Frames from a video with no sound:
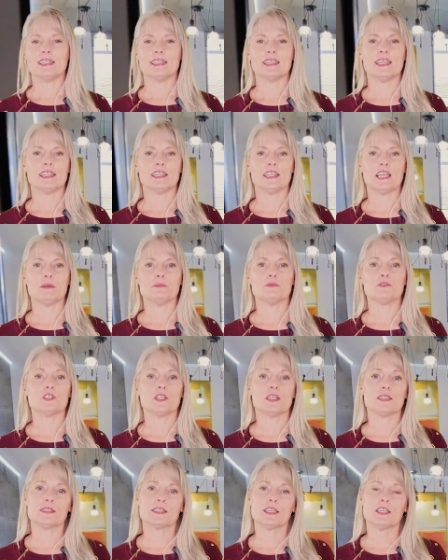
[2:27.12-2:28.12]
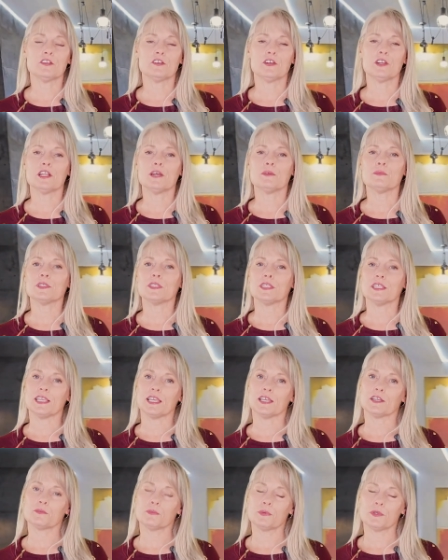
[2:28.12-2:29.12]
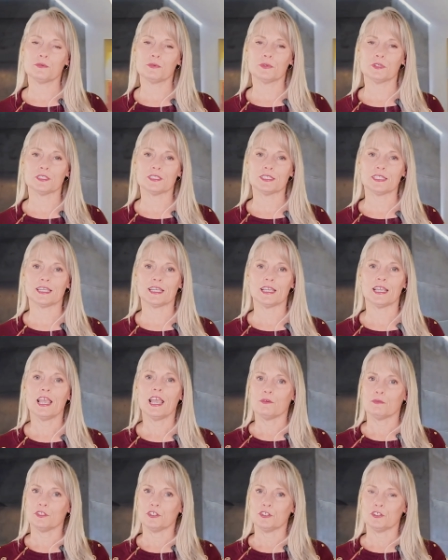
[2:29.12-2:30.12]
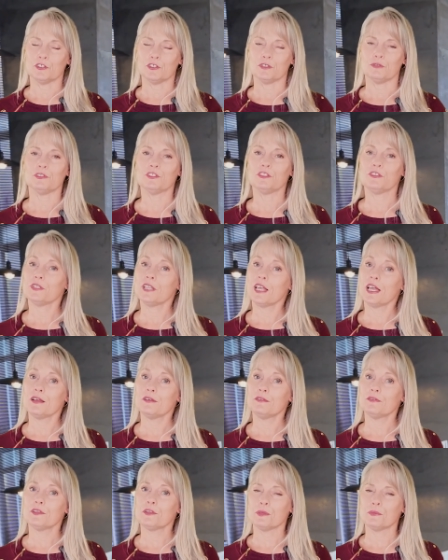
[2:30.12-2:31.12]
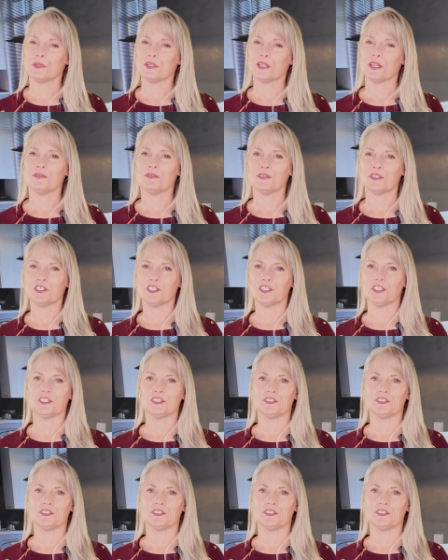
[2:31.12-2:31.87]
And again, I'm Janette Skinner and I'm with eXp Realty. And when you do what you love, people love what you